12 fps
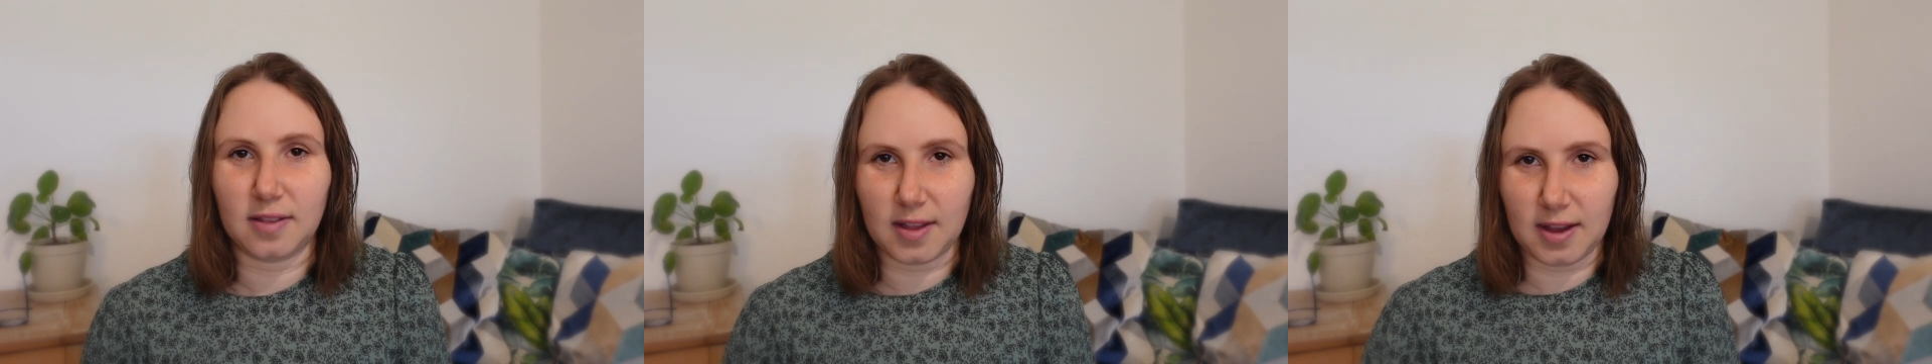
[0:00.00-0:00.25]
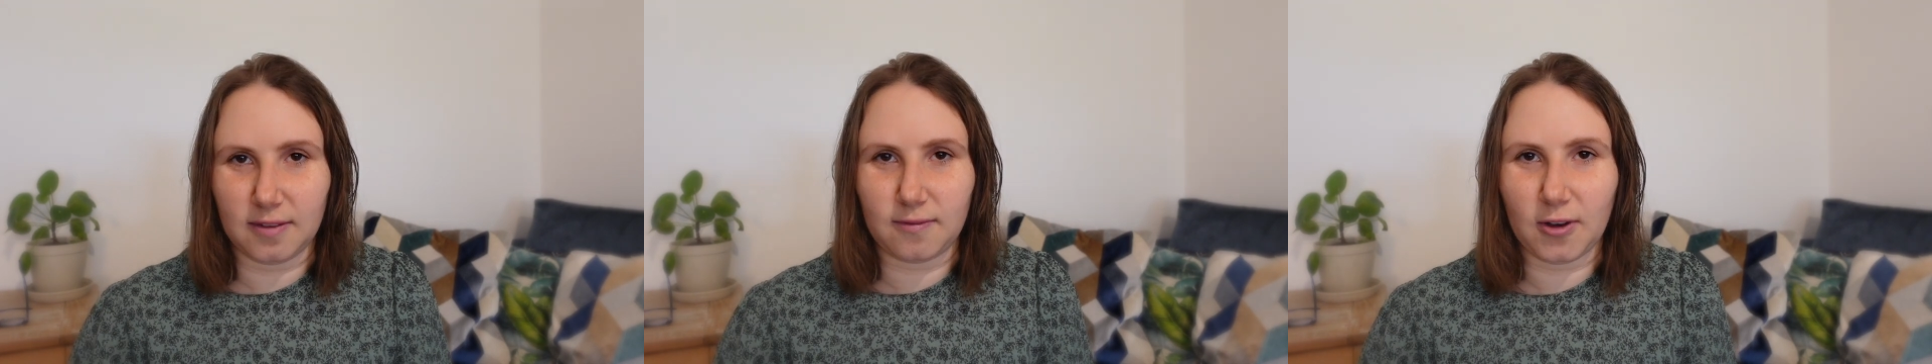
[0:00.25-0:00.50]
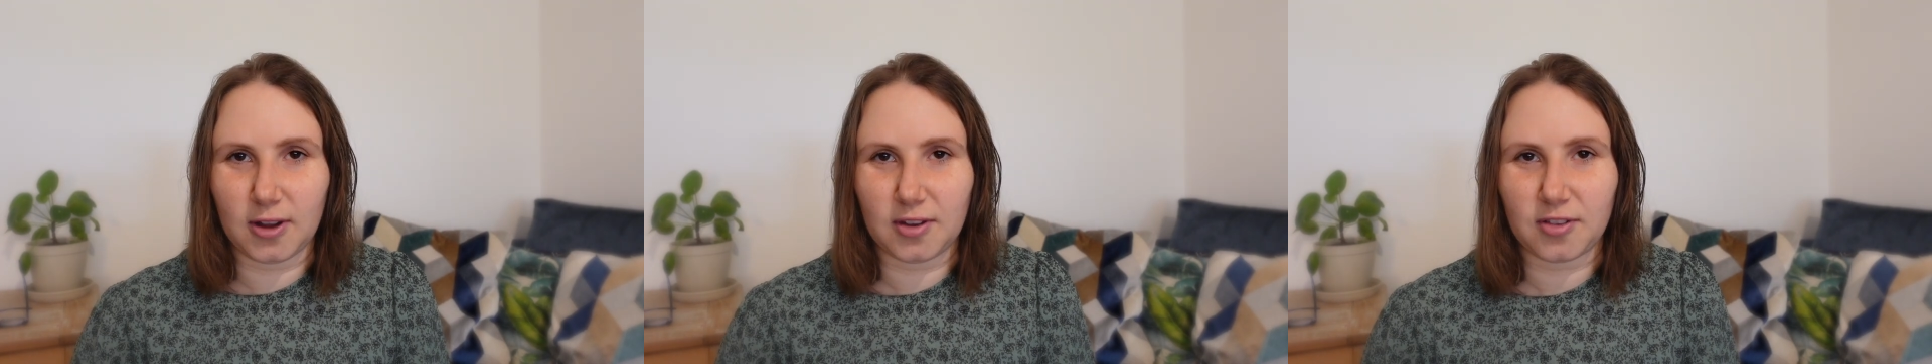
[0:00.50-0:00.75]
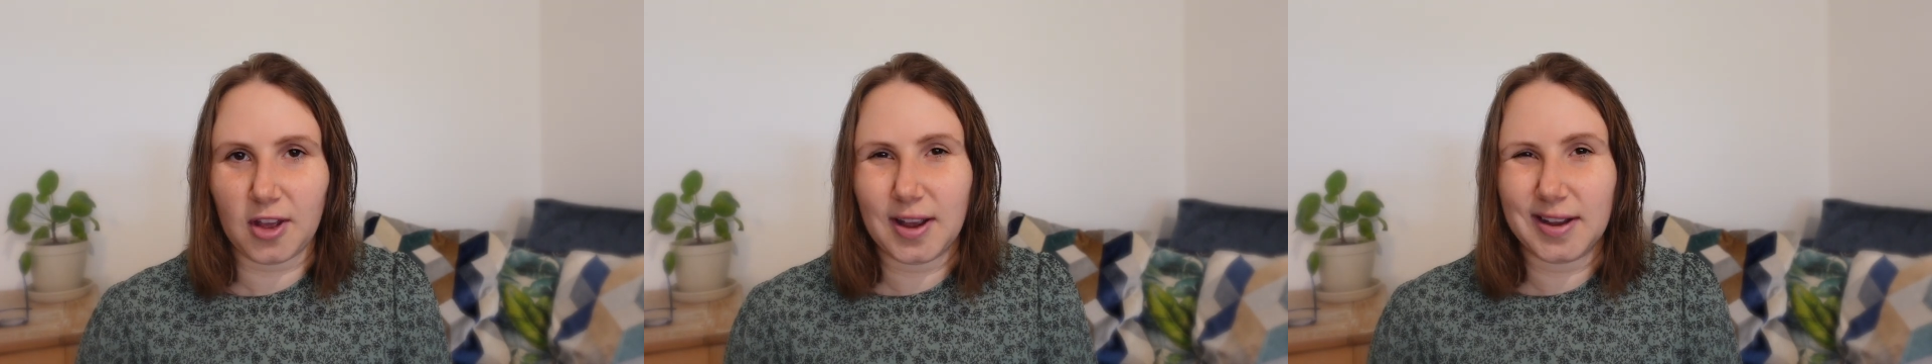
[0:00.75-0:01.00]
the
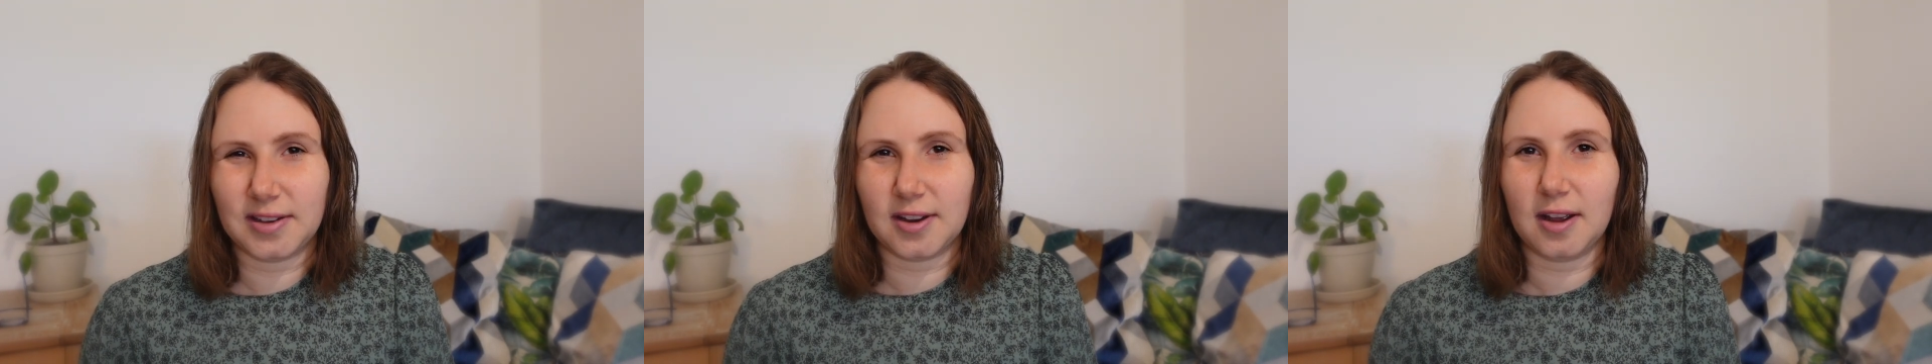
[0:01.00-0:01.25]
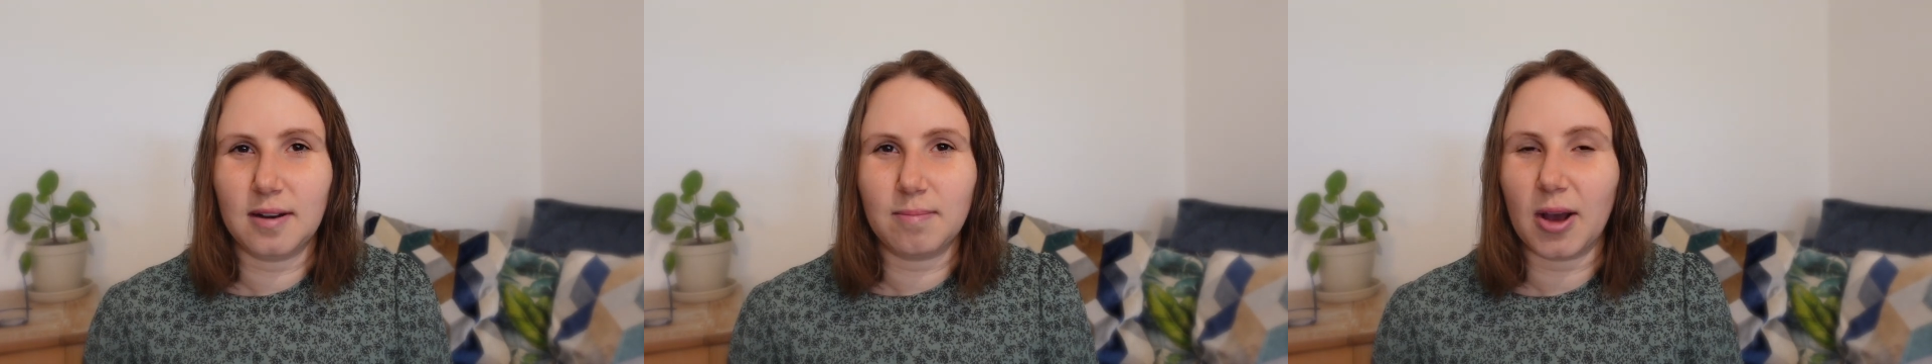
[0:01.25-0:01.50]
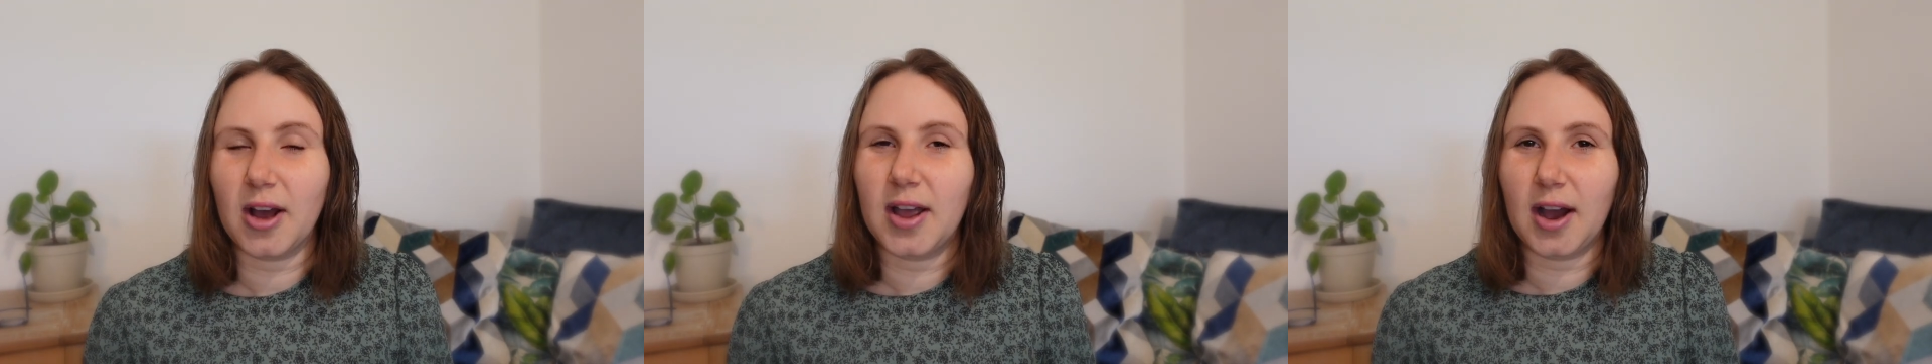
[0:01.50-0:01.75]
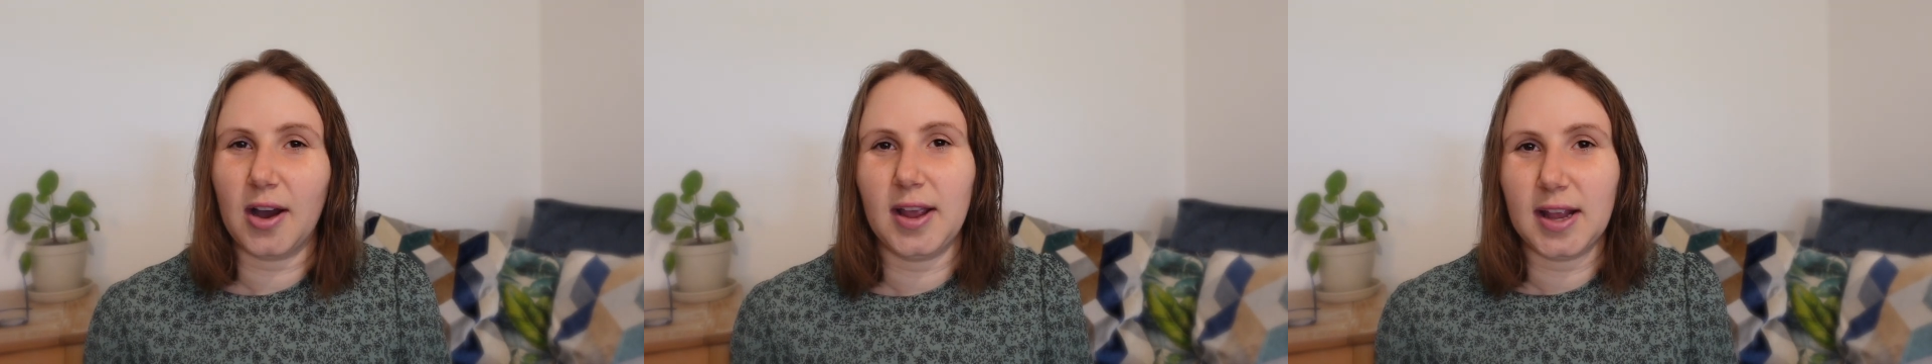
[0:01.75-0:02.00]
advice that I had done, but I
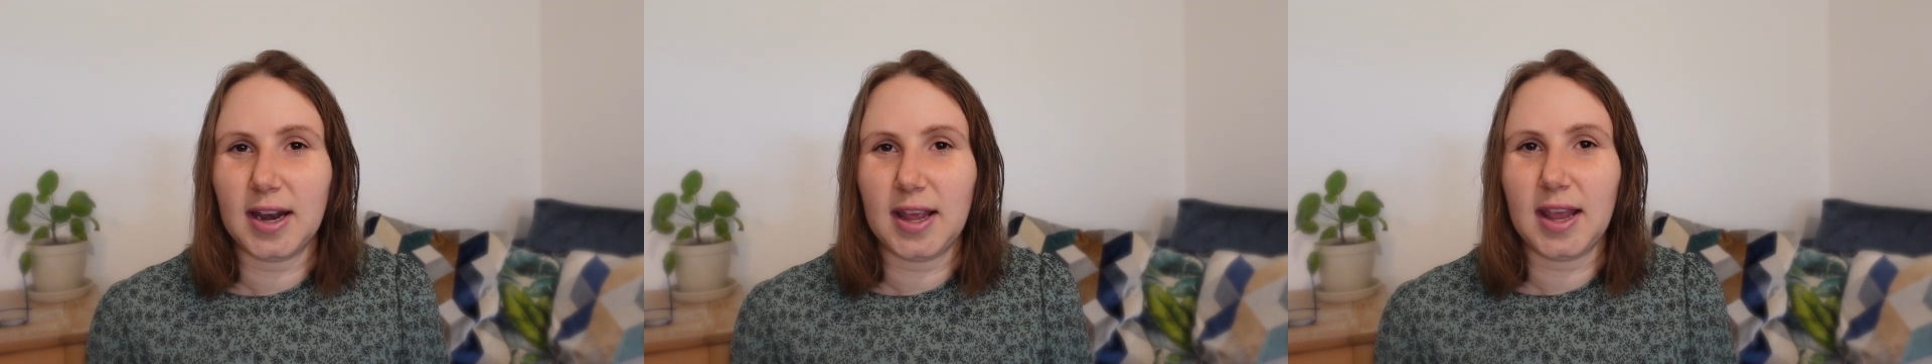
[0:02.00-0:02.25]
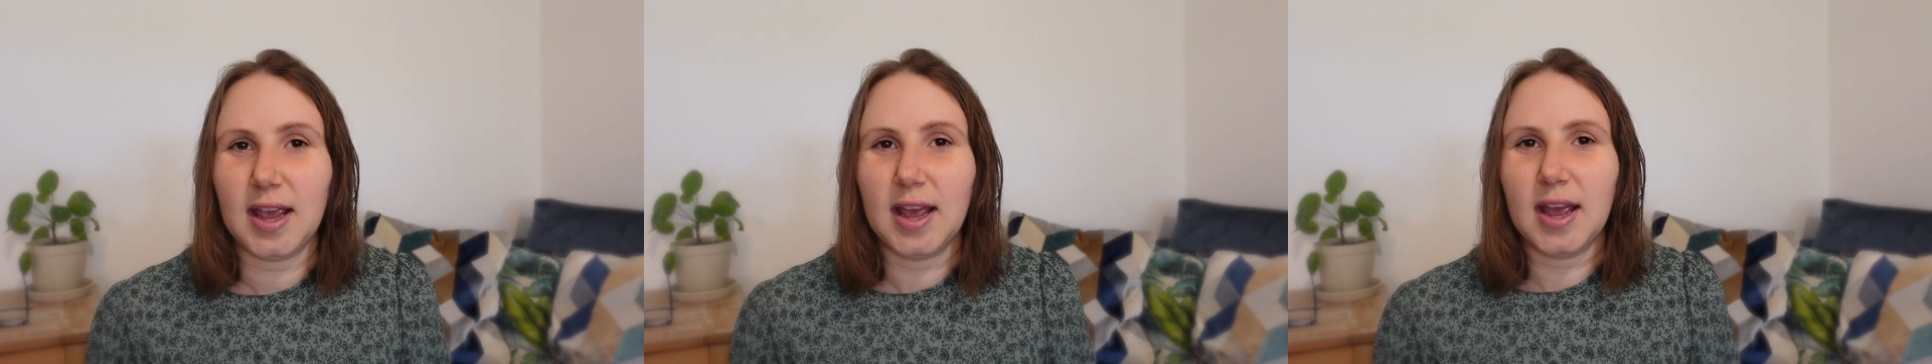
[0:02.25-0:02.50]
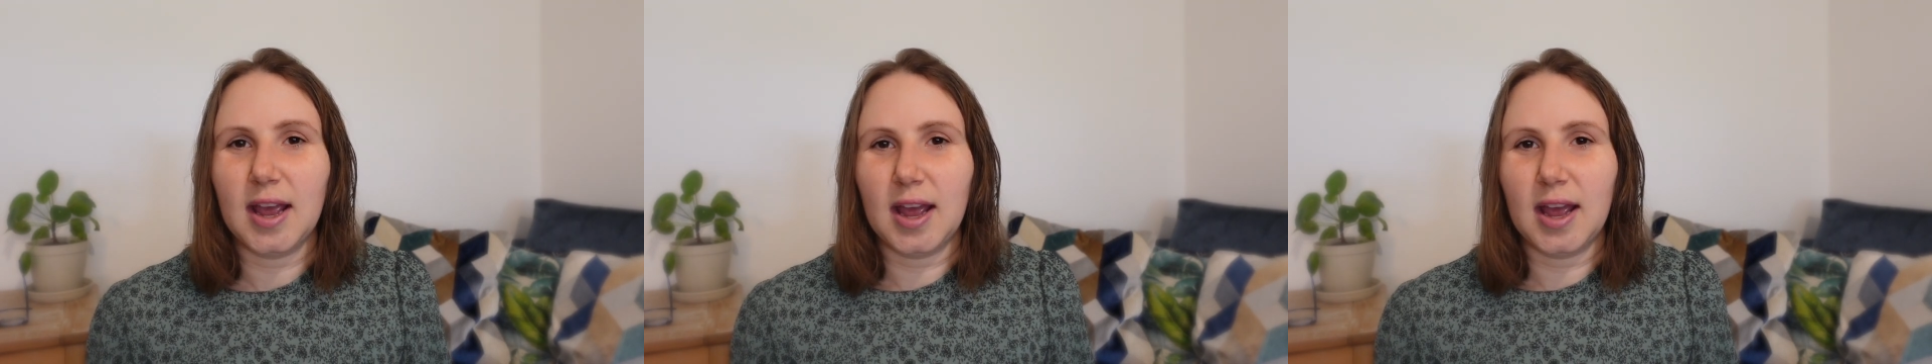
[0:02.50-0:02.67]
highly